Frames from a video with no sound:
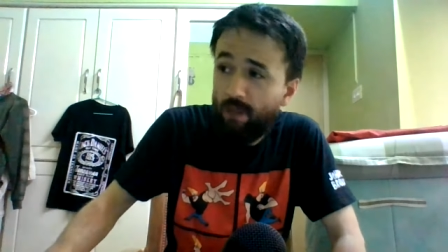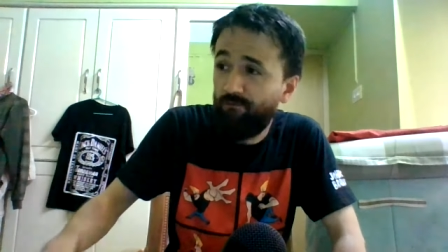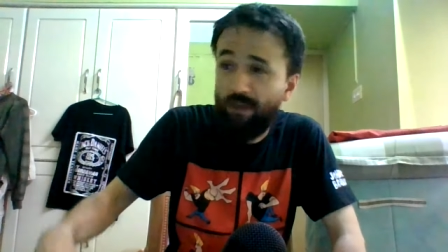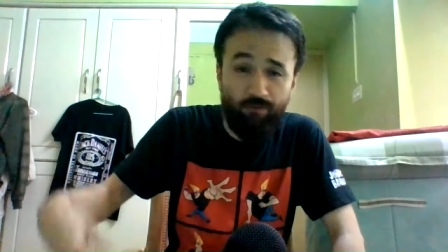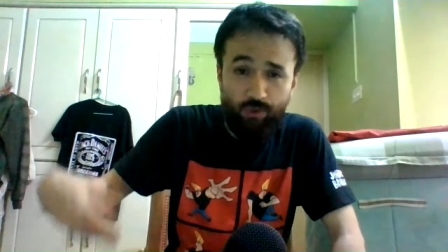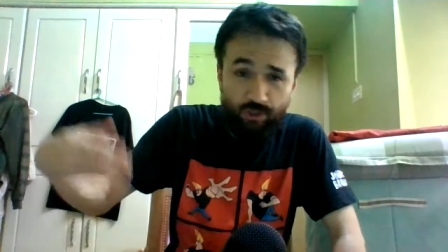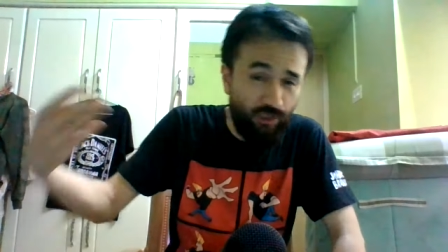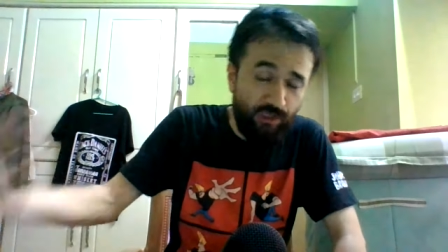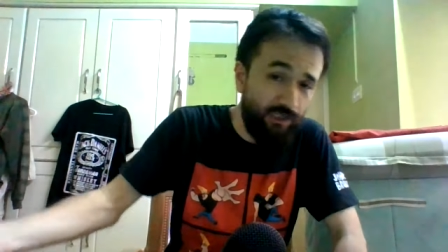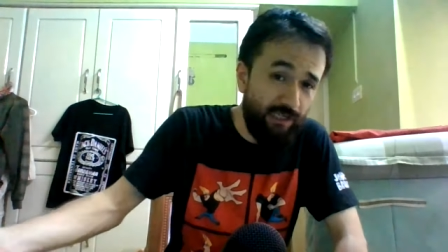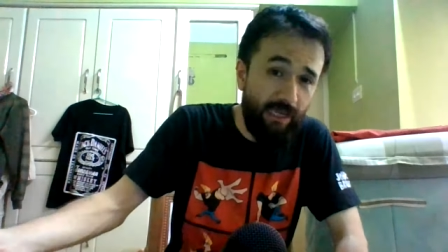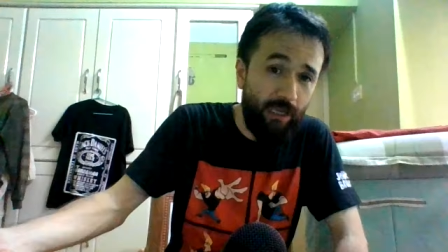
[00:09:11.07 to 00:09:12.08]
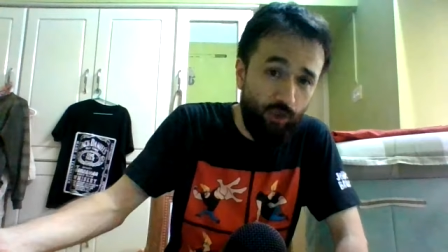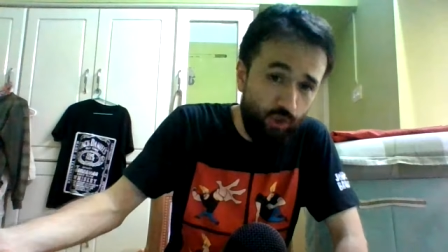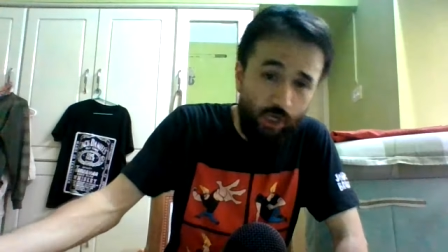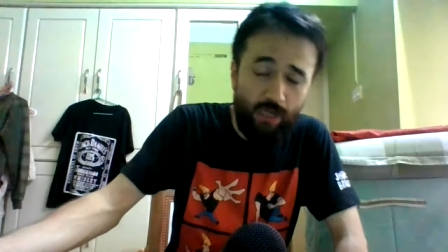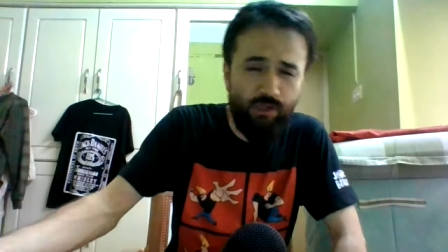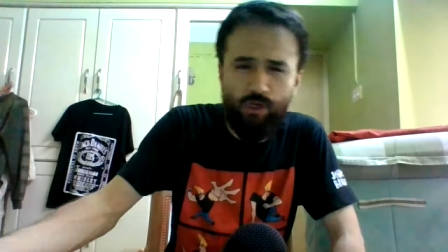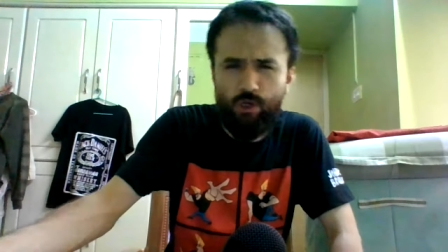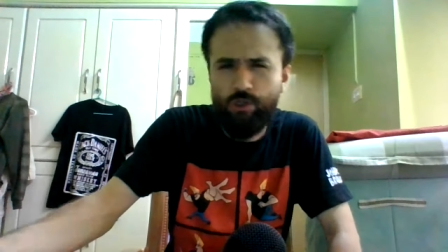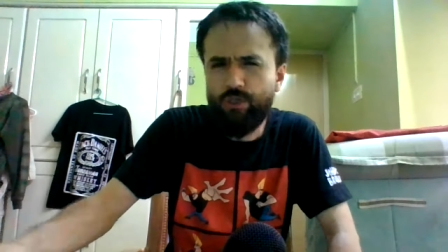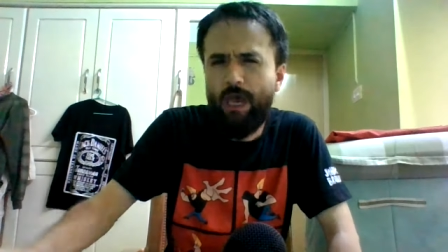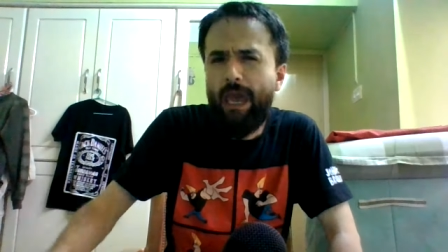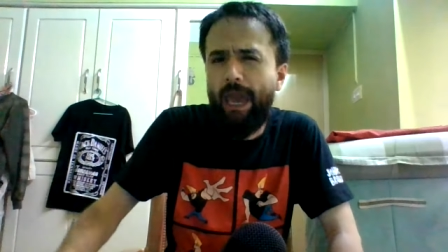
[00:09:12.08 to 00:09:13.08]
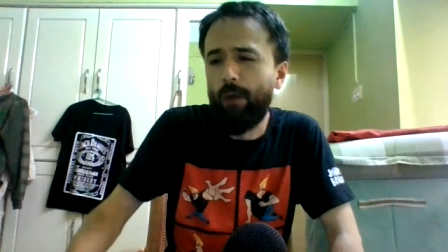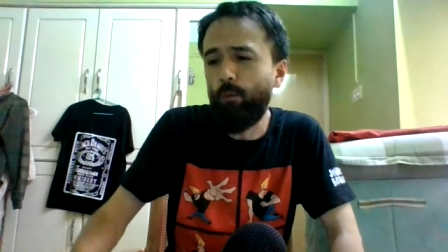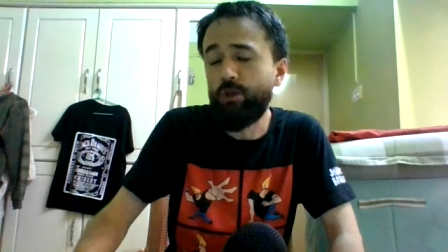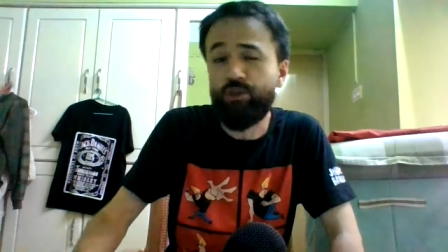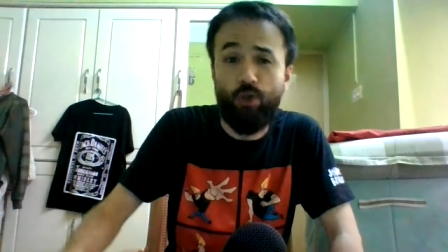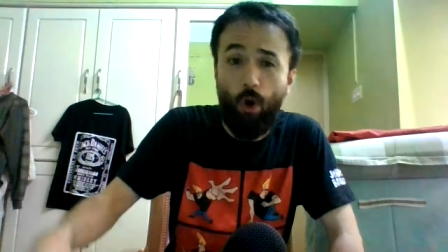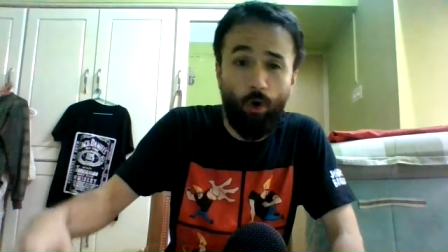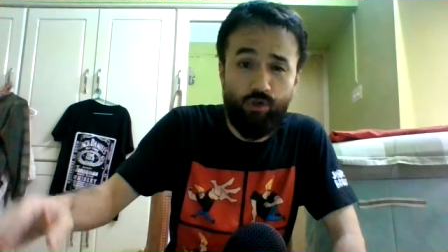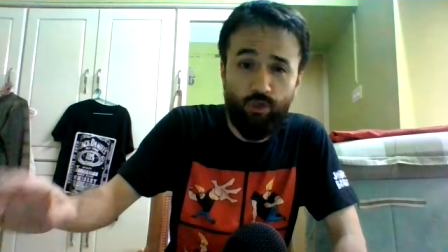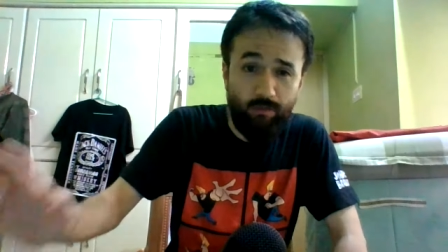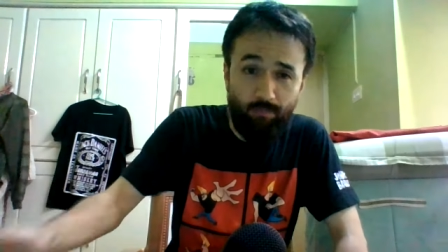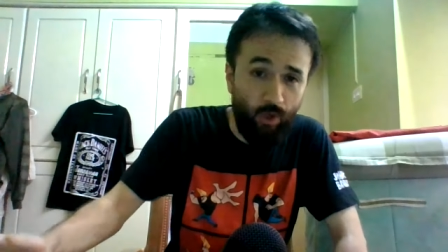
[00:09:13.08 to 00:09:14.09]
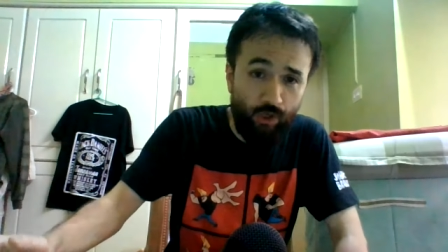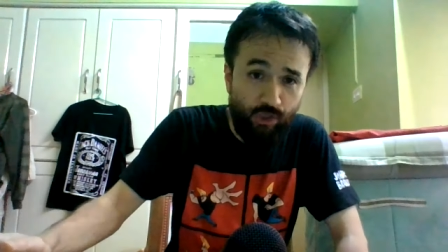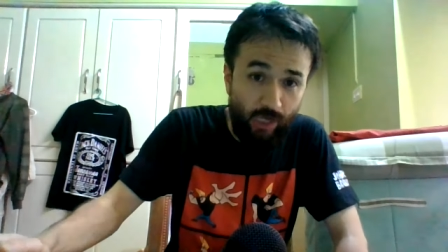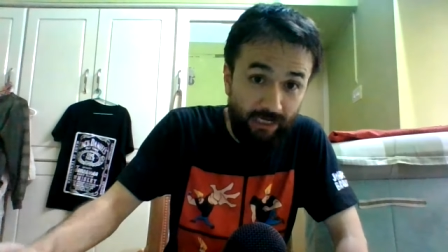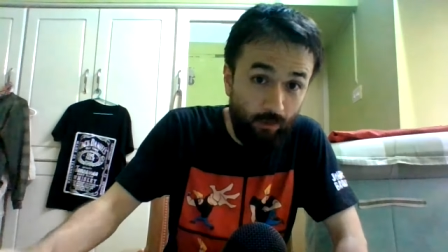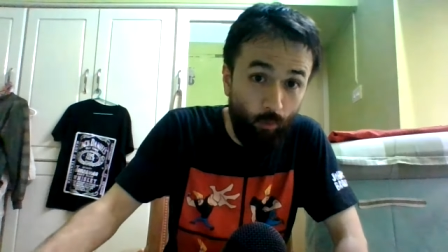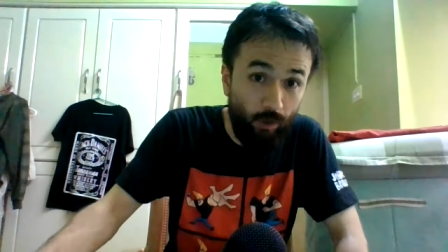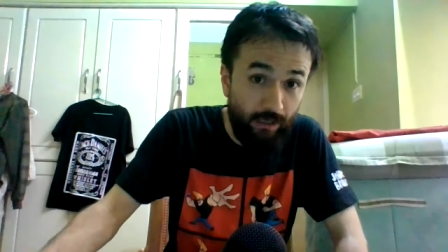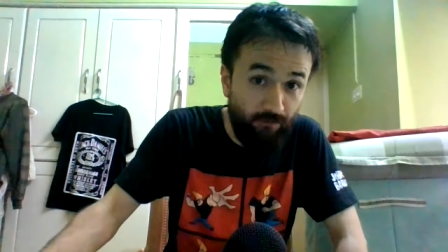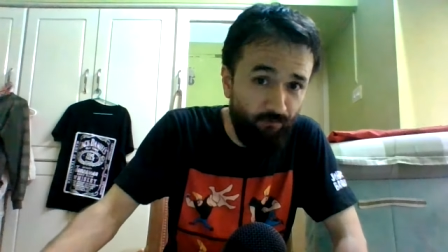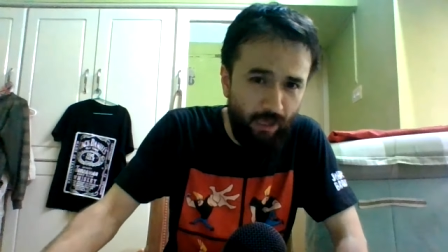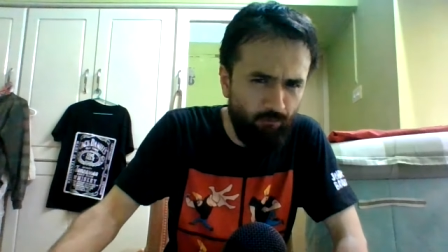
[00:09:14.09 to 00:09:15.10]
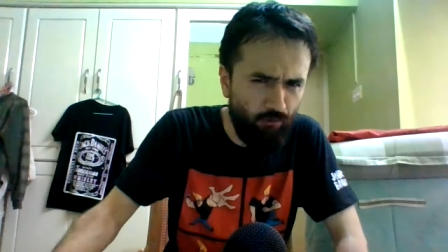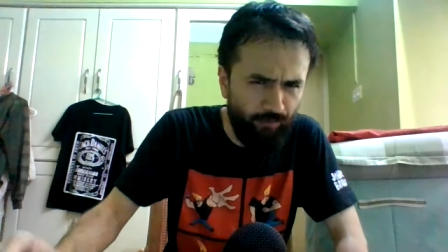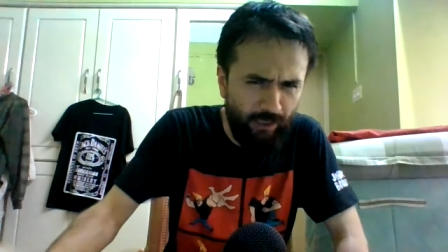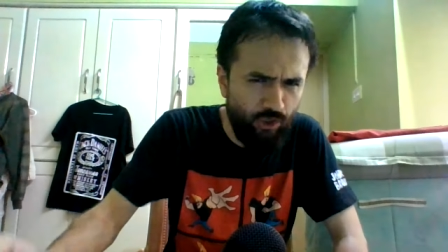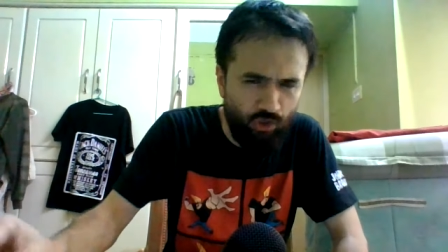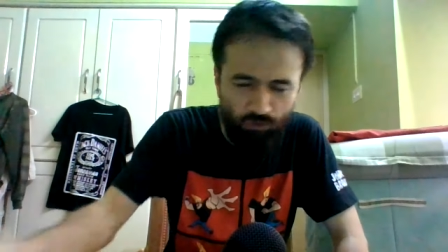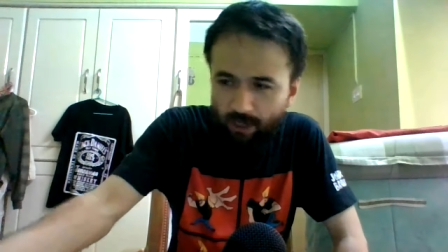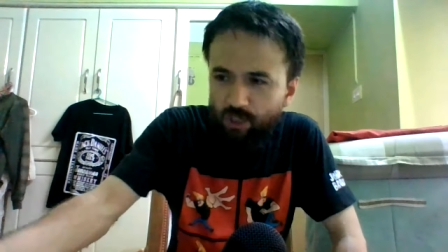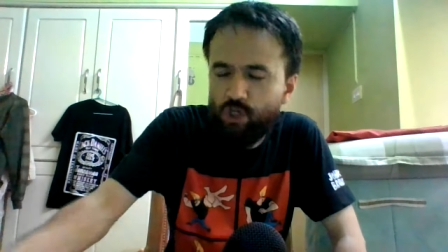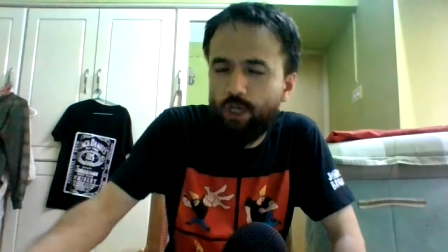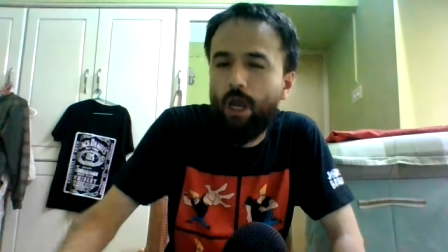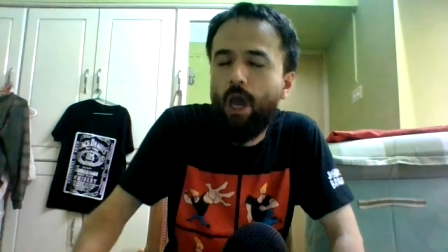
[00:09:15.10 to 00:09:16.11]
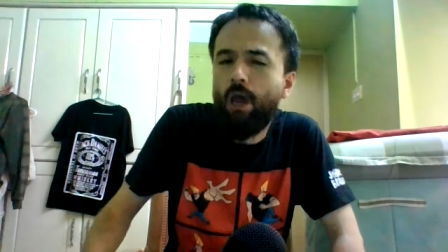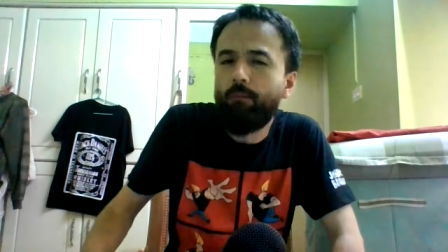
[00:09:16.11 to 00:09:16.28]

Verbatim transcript: favors 68 genders and wants to harshly punish anyone in favor of insurrection.